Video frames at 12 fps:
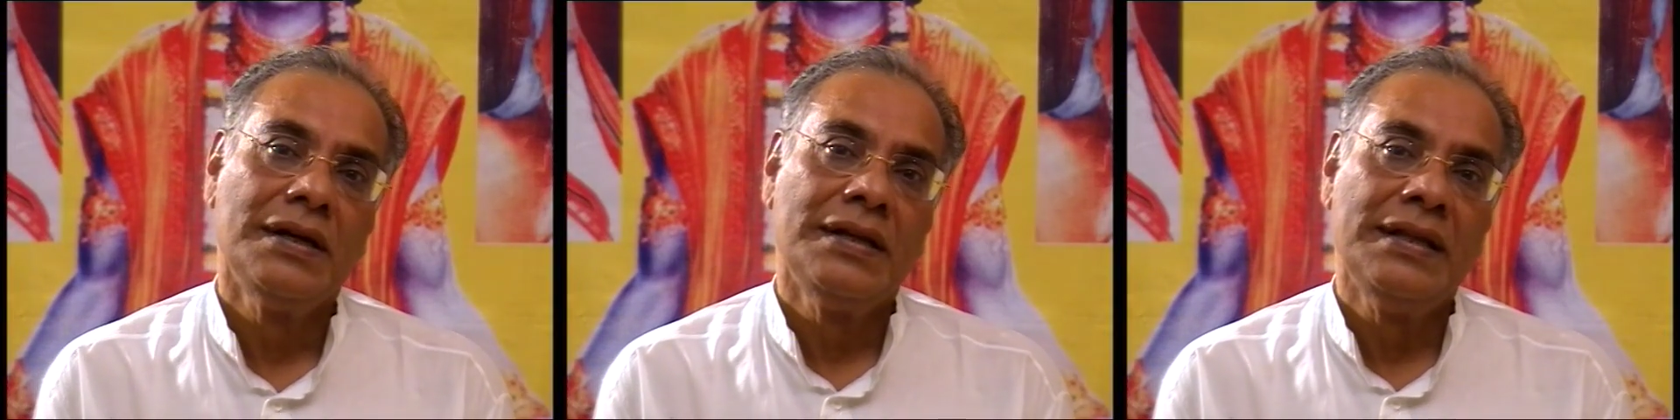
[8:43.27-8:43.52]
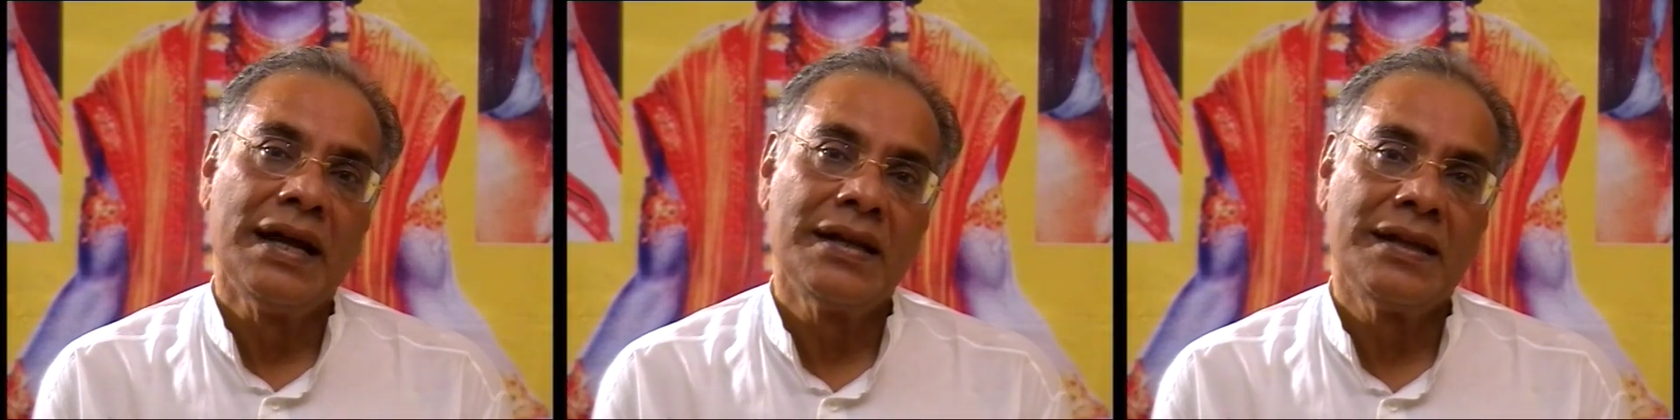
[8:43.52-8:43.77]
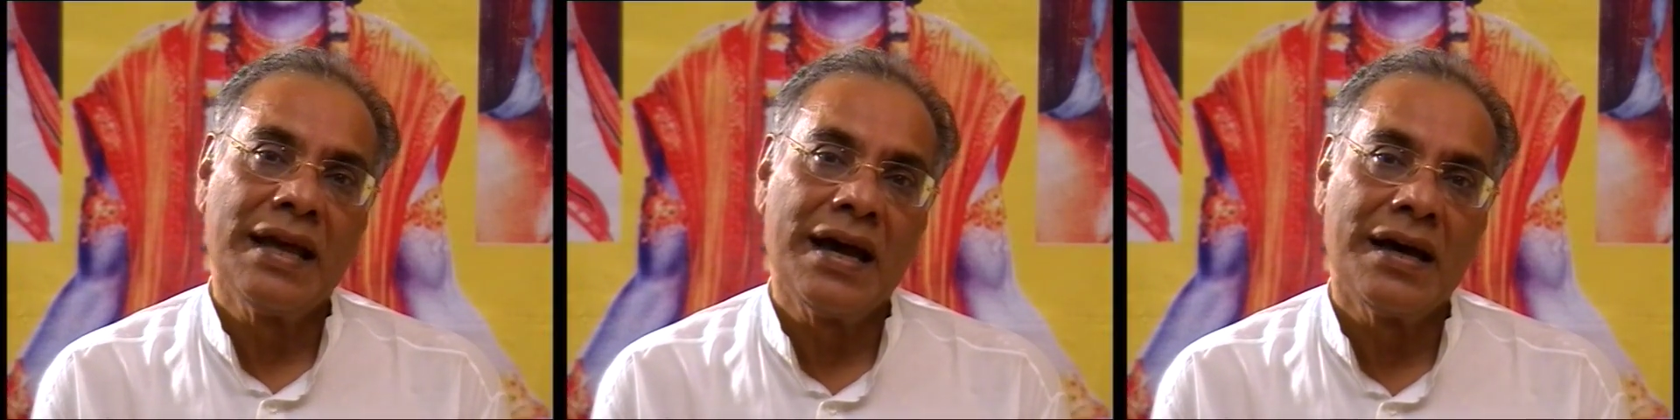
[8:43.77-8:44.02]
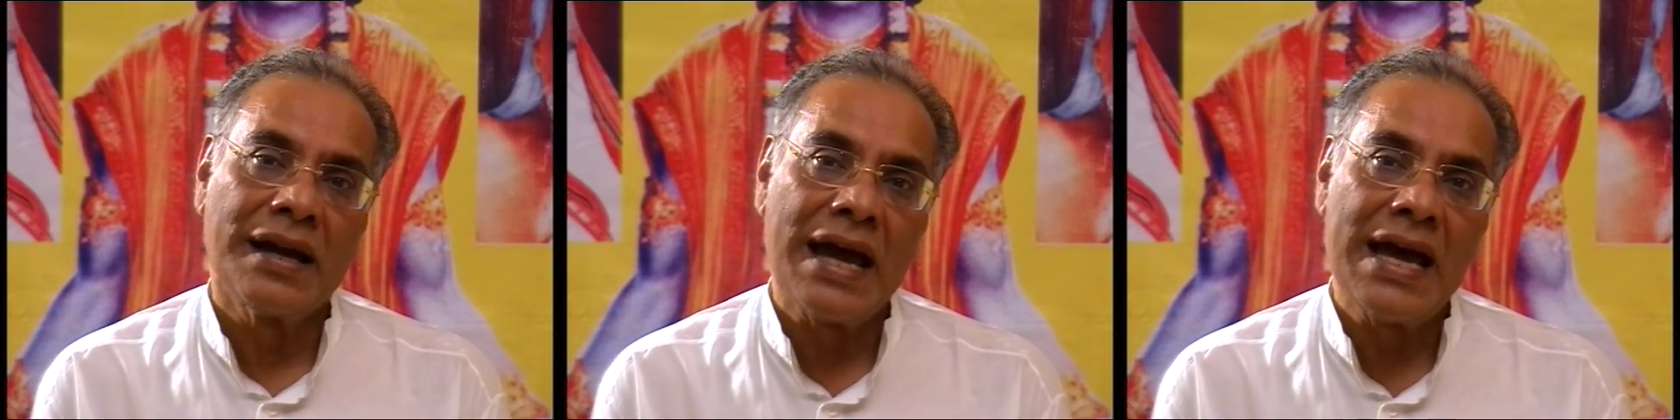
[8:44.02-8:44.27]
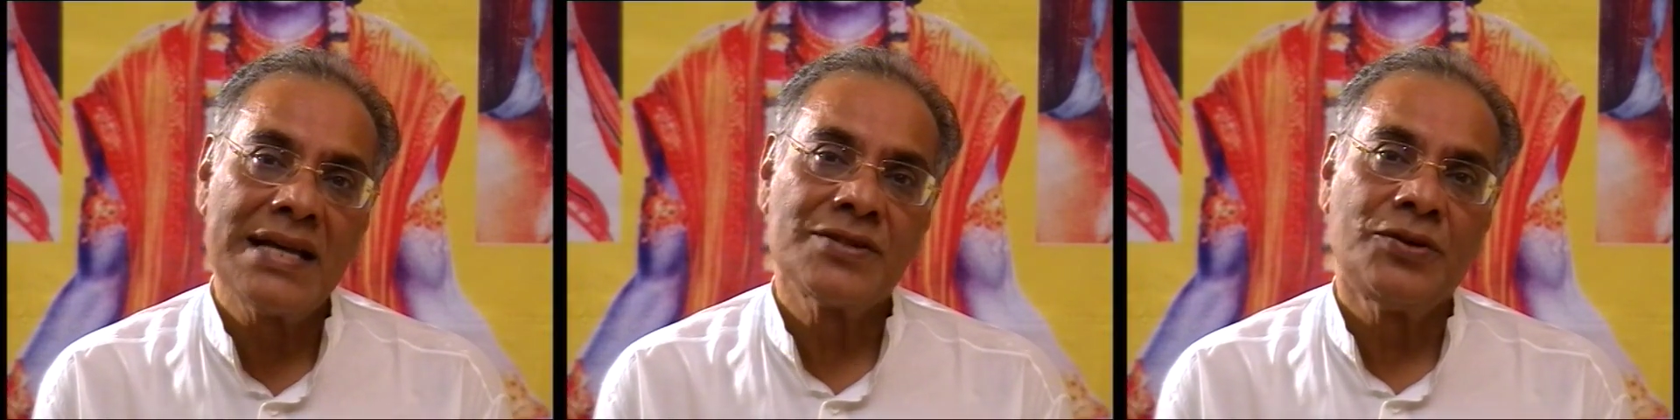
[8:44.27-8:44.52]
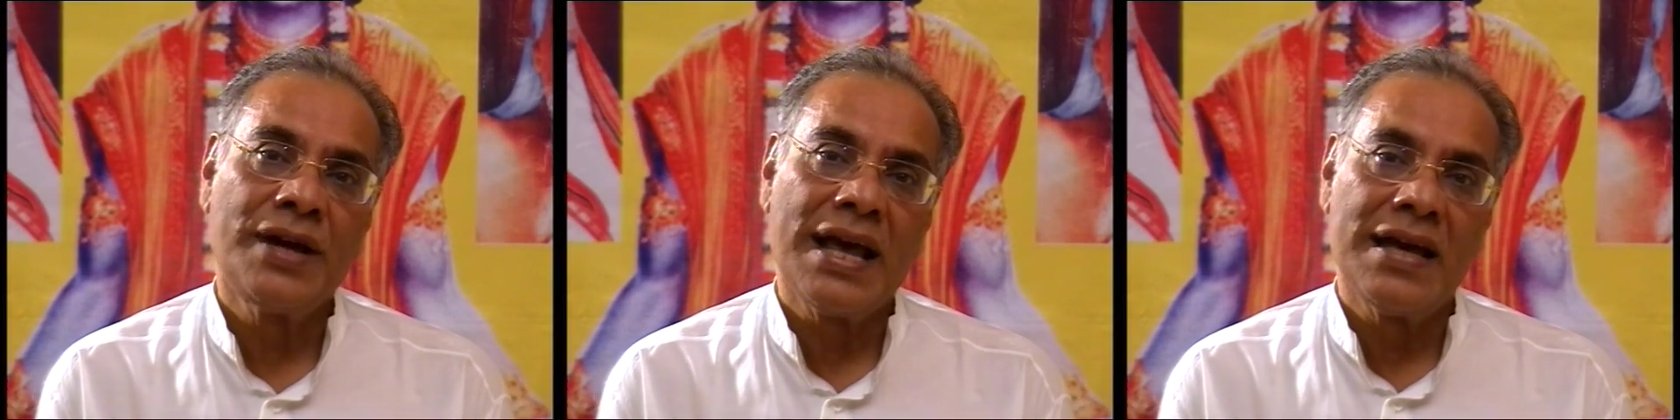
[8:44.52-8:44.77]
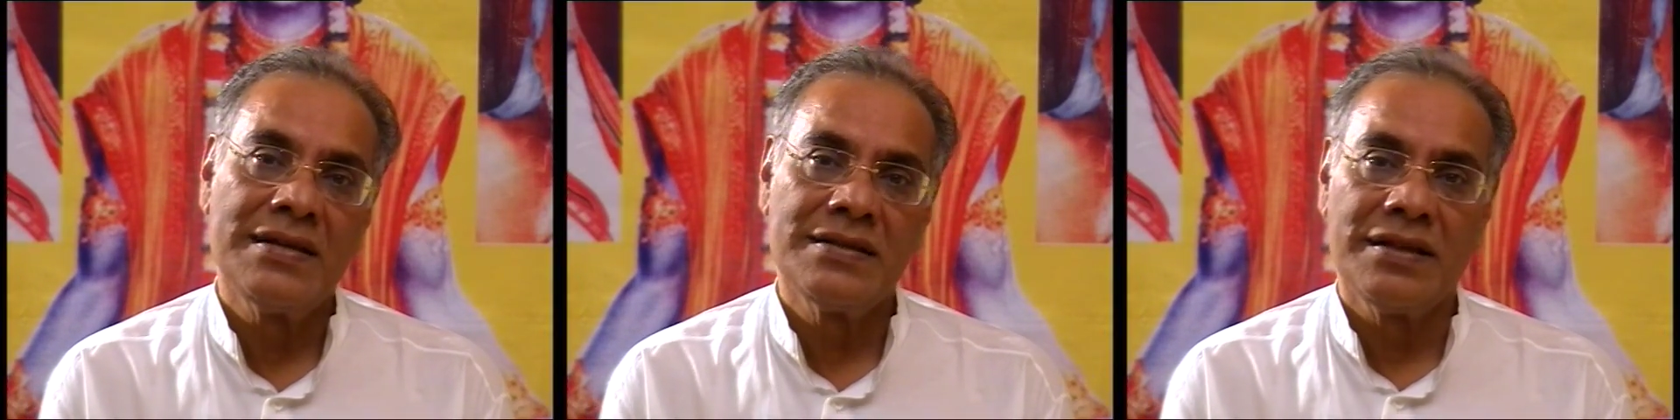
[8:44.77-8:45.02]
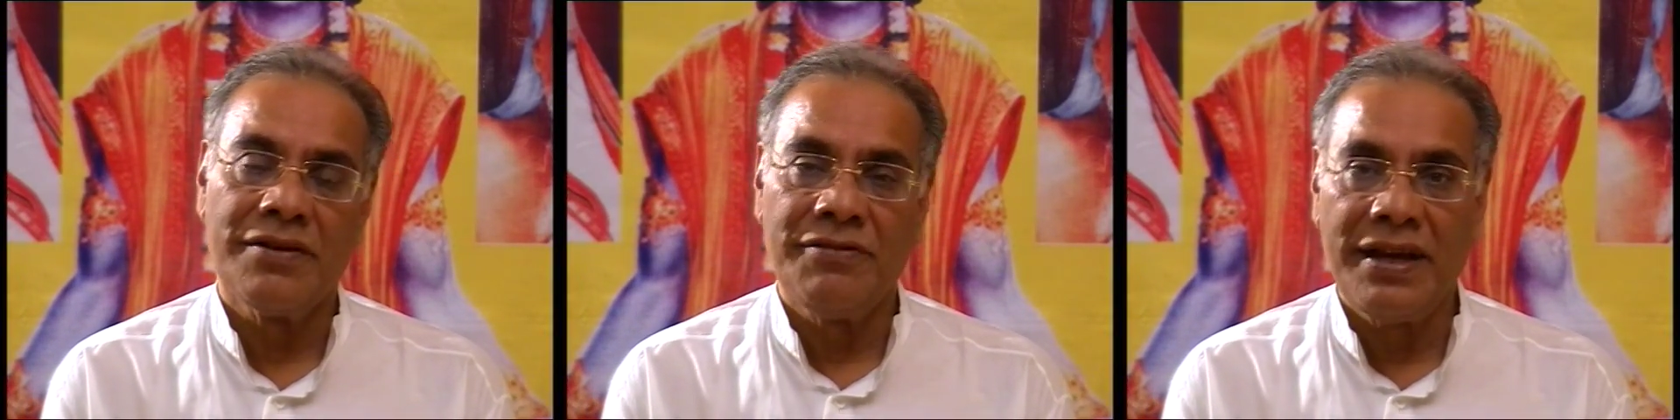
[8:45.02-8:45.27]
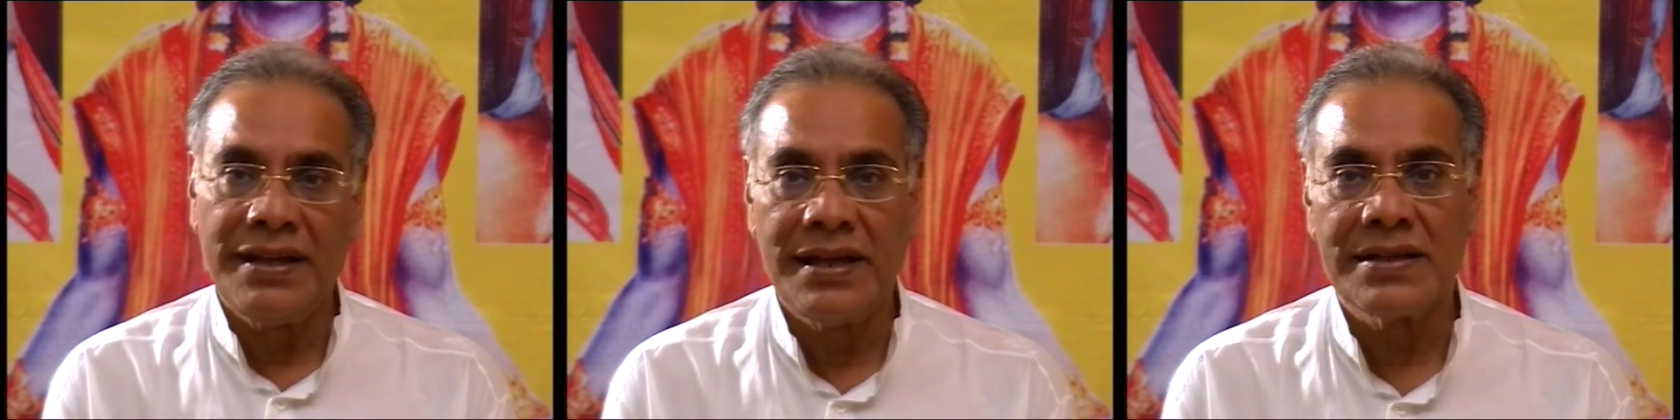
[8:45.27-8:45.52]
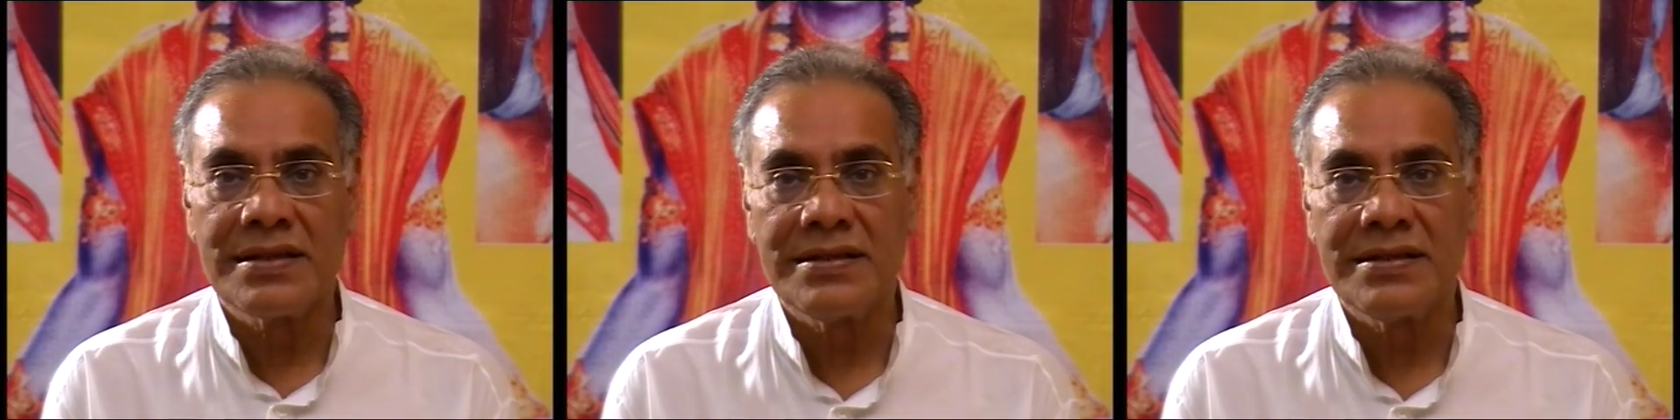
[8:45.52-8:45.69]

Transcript: that they are as good as the Vedic